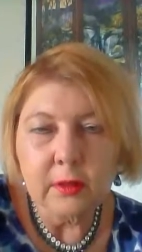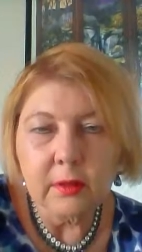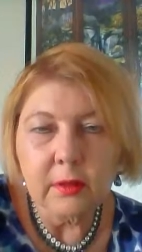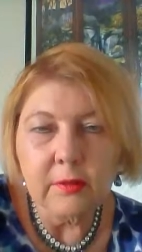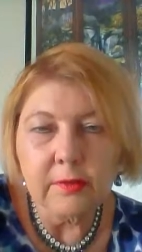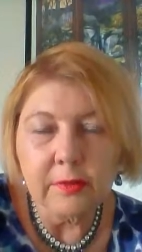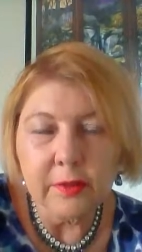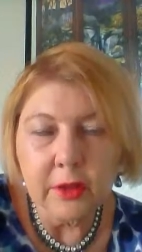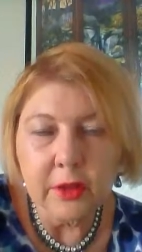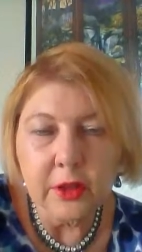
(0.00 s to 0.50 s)

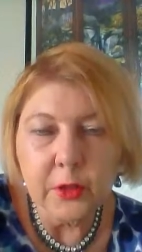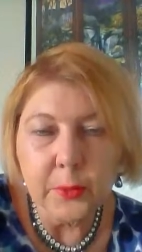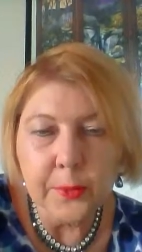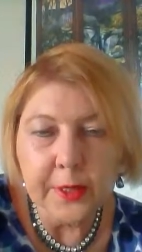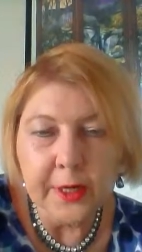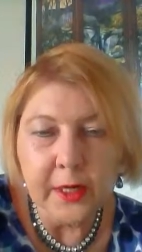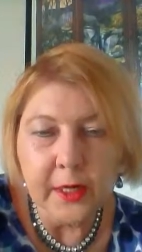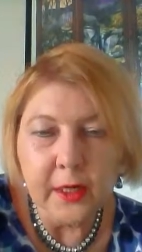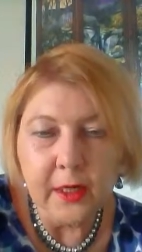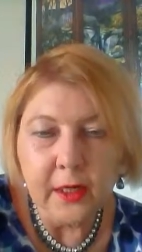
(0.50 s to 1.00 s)
The first
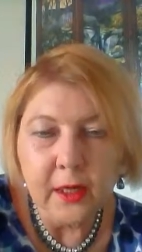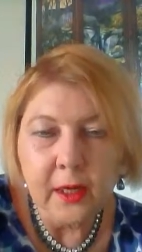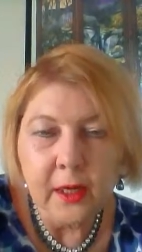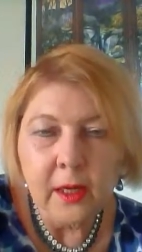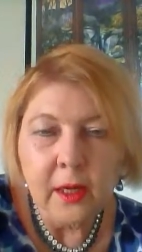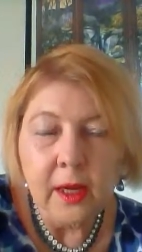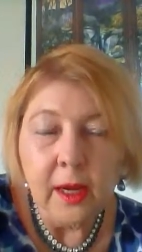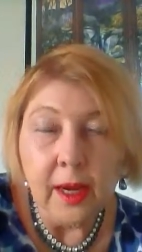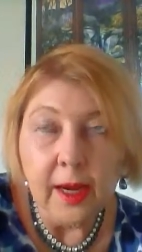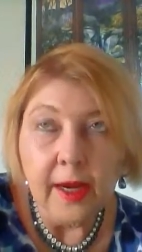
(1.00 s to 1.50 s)
week,
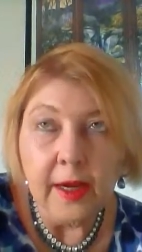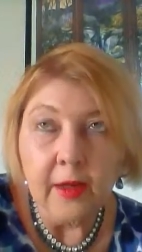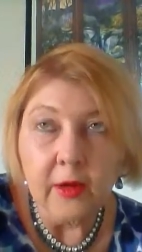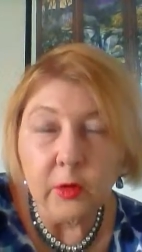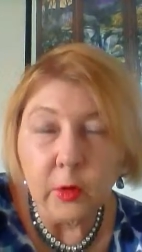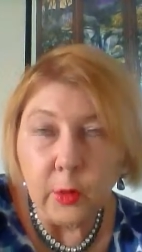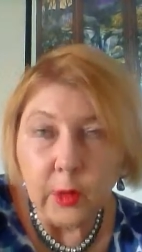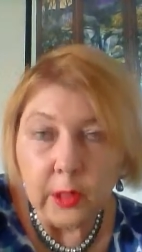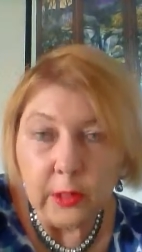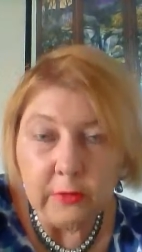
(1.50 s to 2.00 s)
I
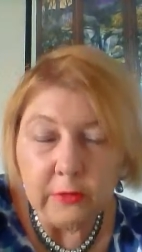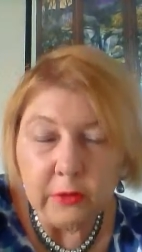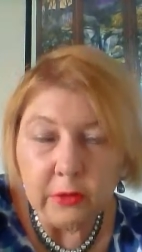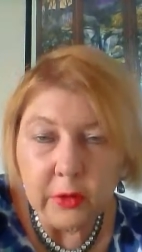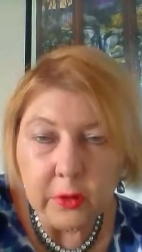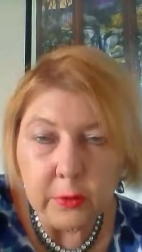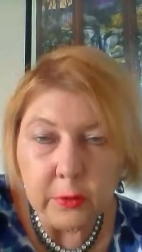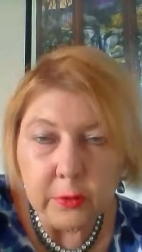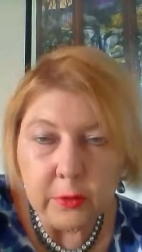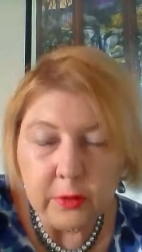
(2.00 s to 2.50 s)
had 12
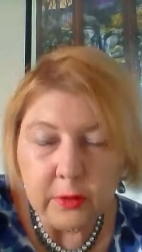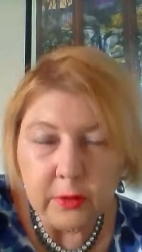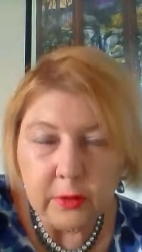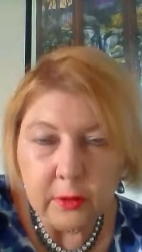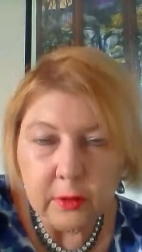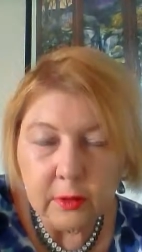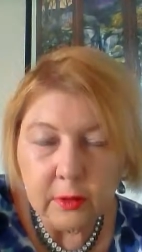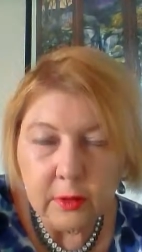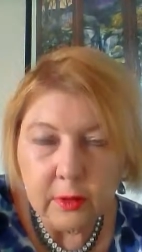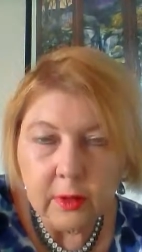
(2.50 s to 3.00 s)
students.
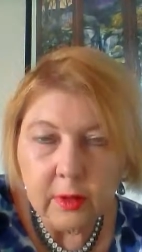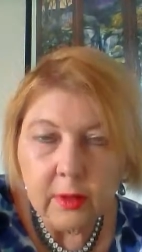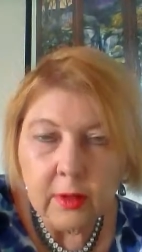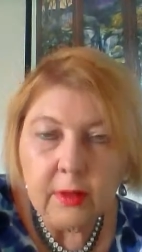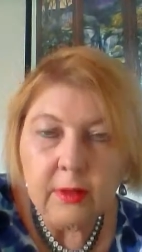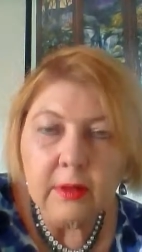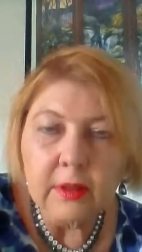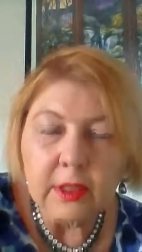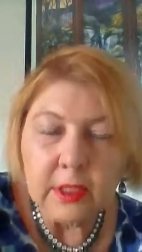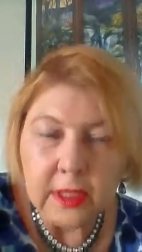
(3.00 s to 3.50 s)

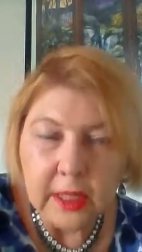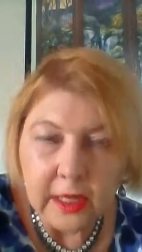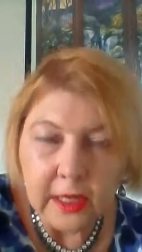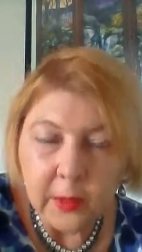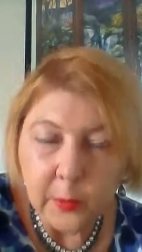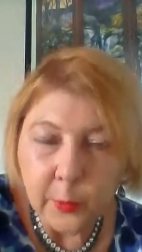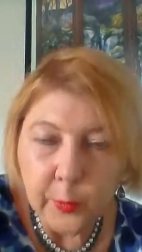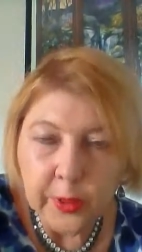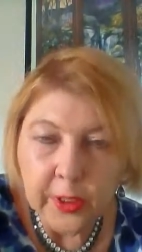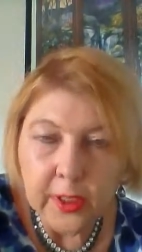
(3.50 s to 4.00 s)
The
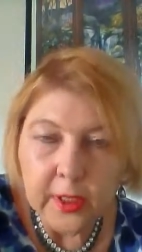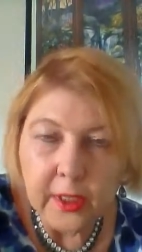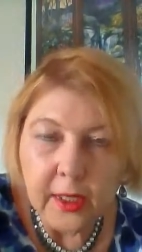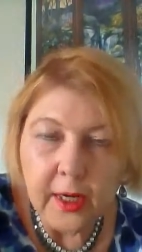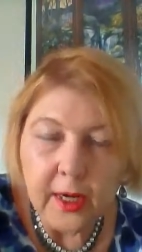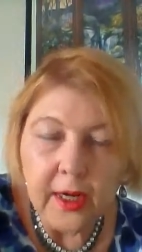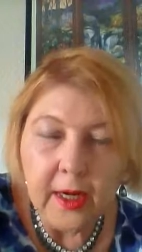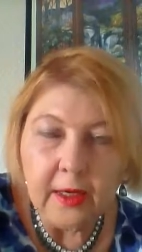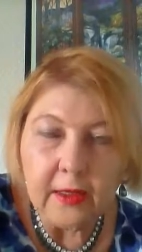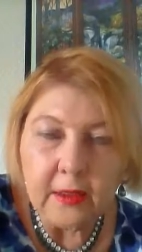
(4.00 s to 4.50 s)
second week,
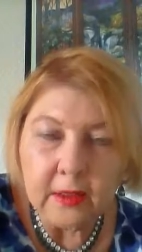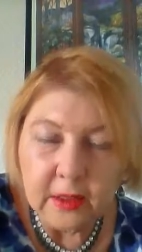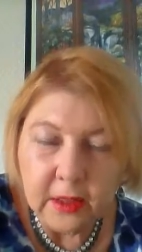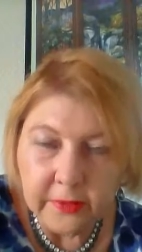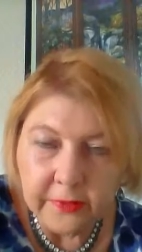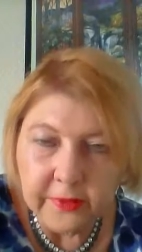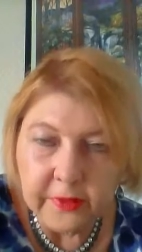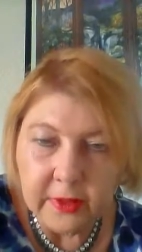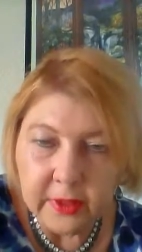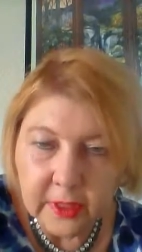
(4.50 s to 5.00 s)
I had
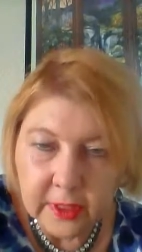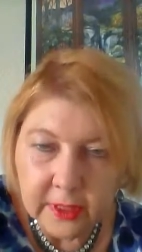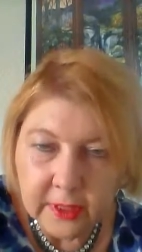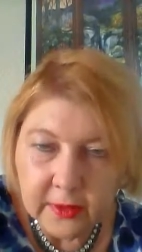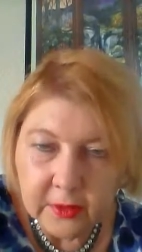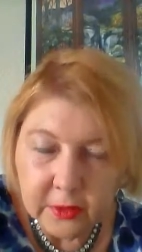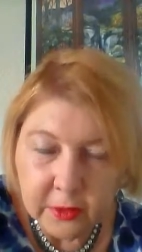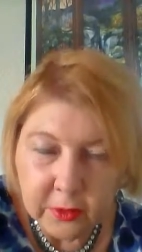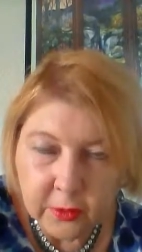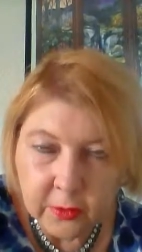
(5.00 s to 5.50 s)

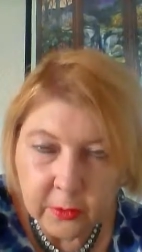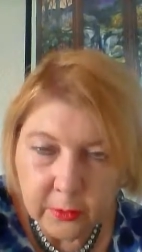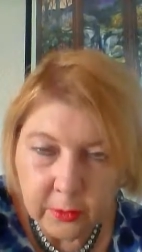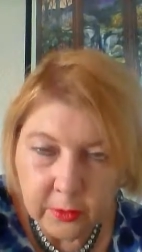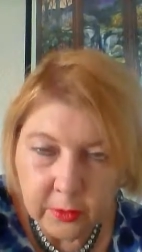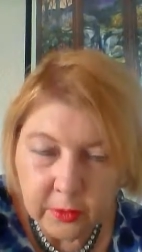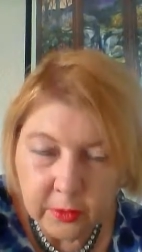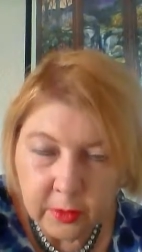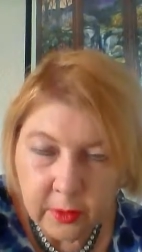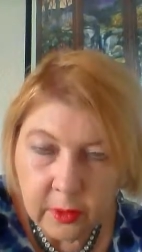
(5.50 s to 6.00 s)
17
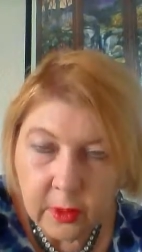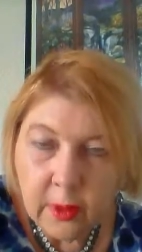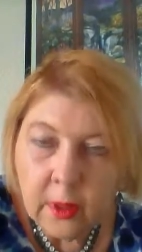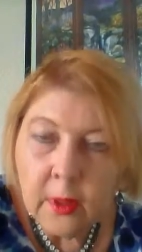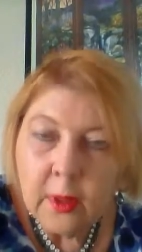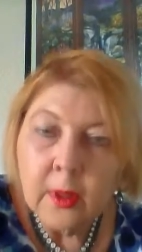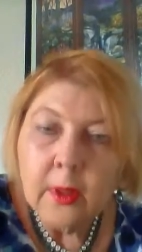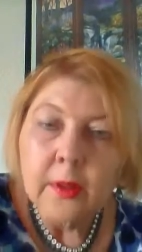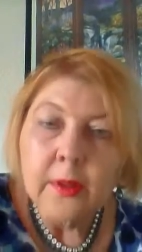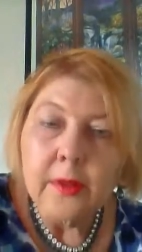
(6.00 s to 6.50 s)
students.
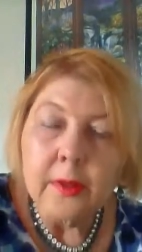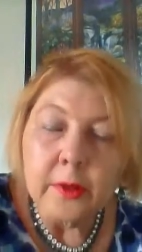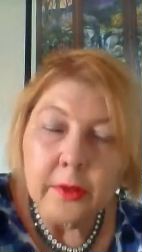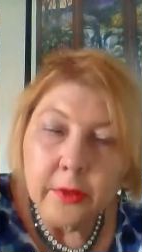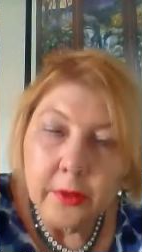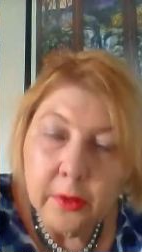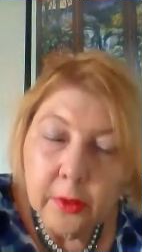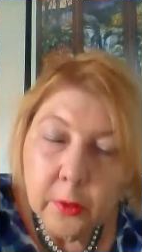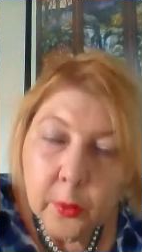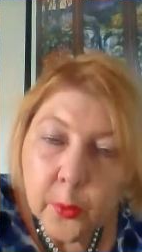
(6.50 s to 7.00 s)
The
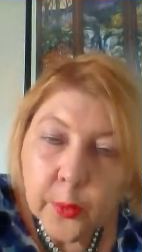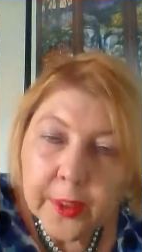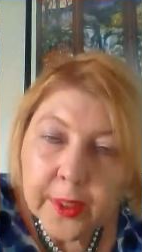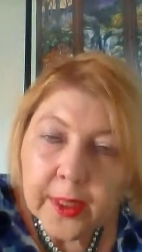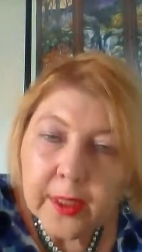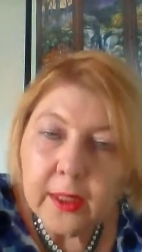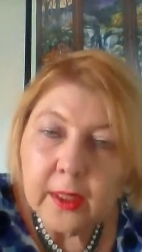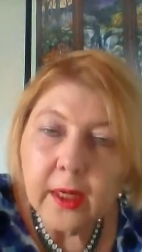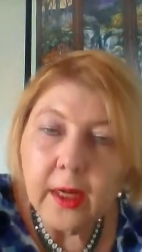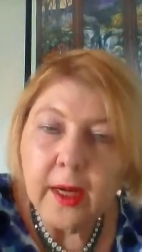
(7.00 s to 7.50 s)
third
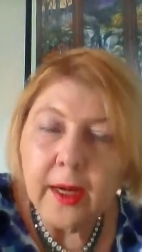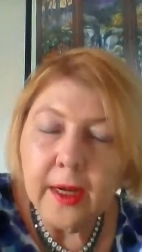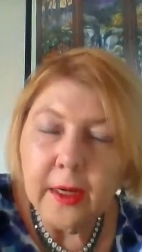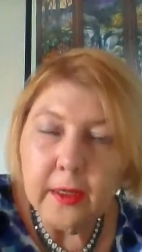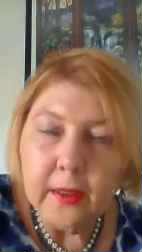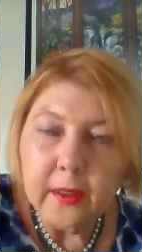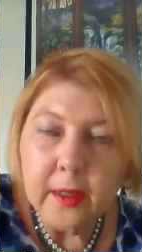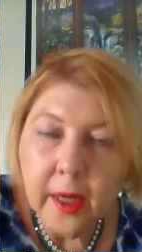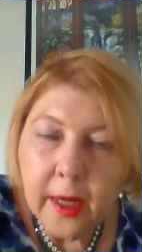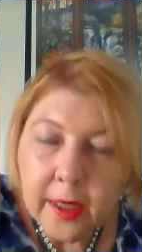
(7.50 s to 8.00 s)
week, I
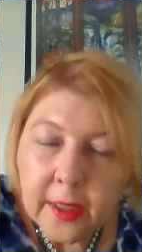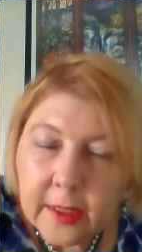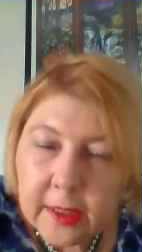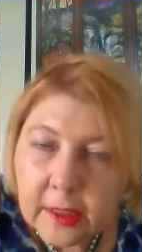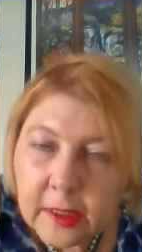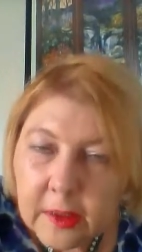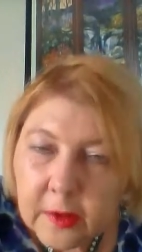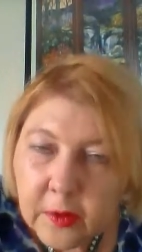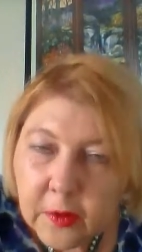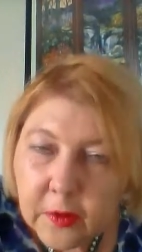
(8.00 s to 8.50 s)
had
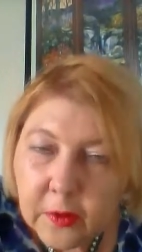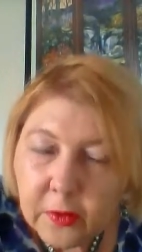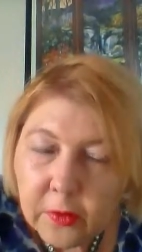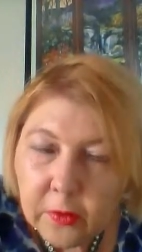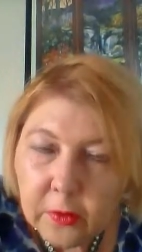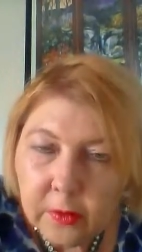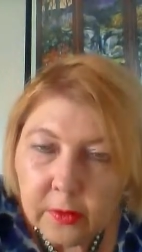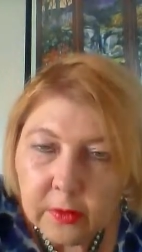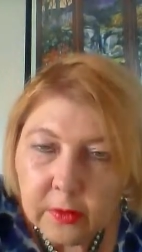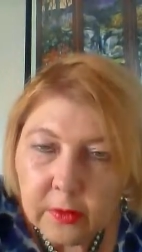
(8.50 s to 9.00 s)
19
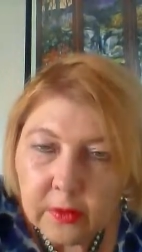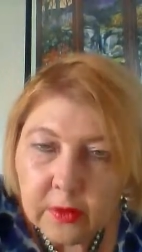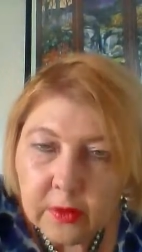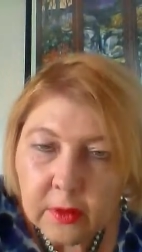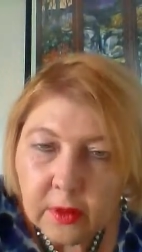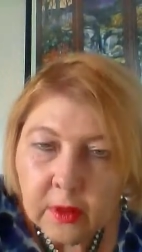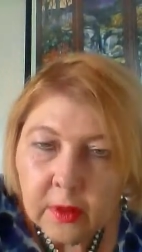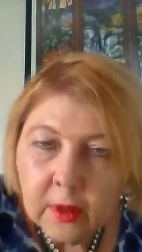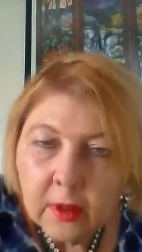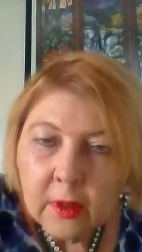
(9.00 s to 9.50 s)
students.
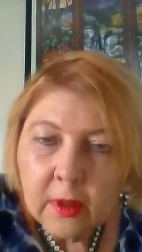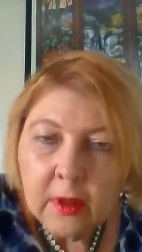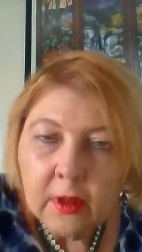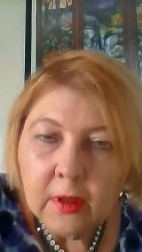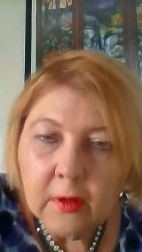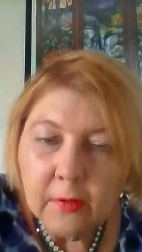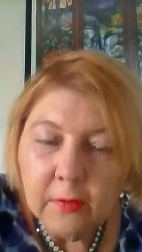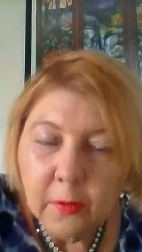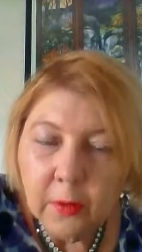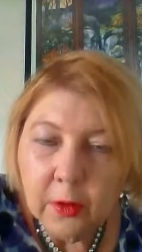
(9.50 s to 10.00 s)

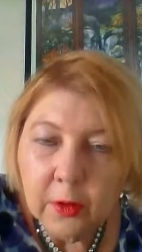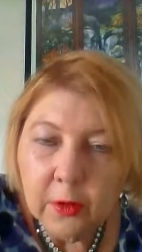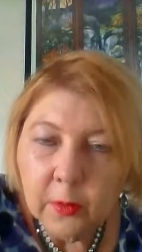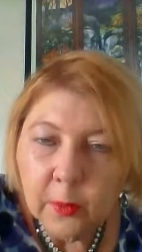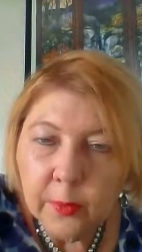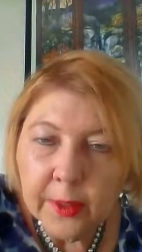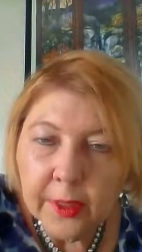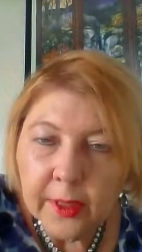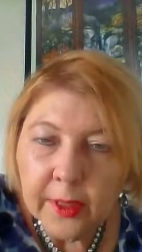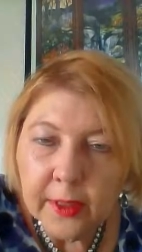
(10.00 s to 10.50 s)
The
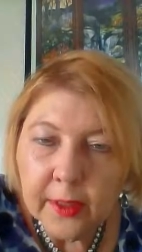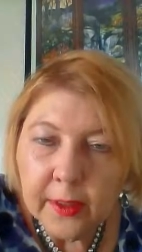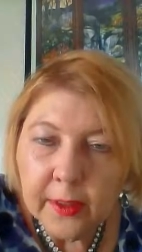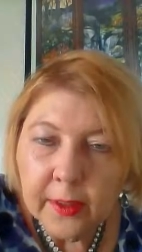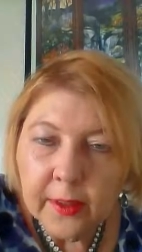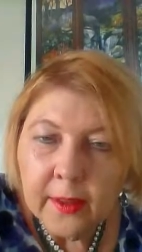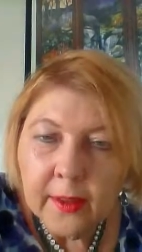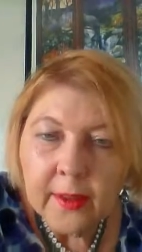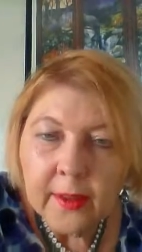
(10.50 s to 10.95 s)
fourth week,